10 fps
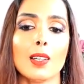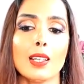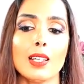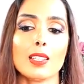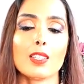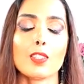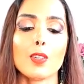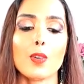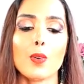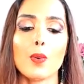All right,
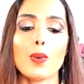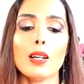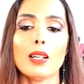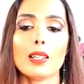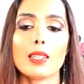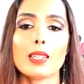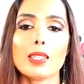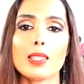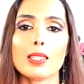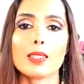so
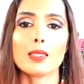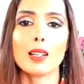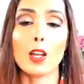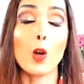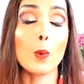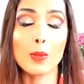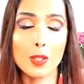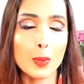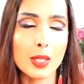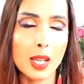I hope
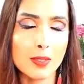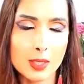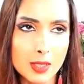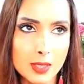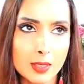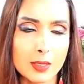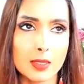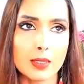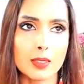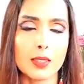that you wouldn't have such
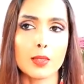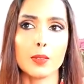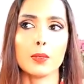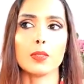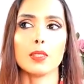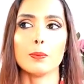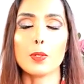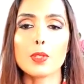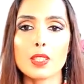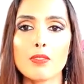a,
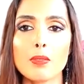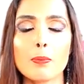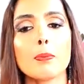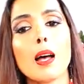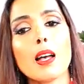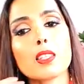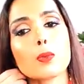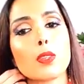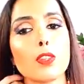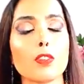abusive
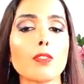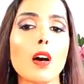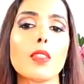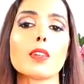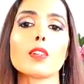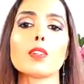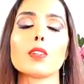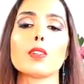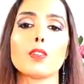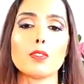past with your
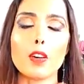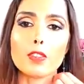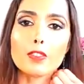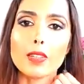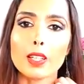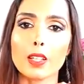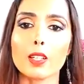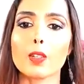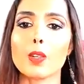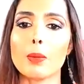father or father
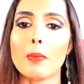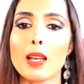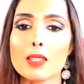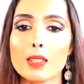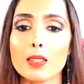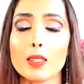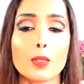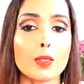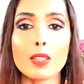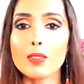figure or the
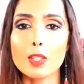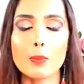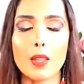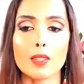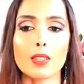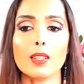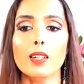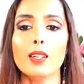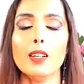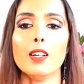masculine or even your mother.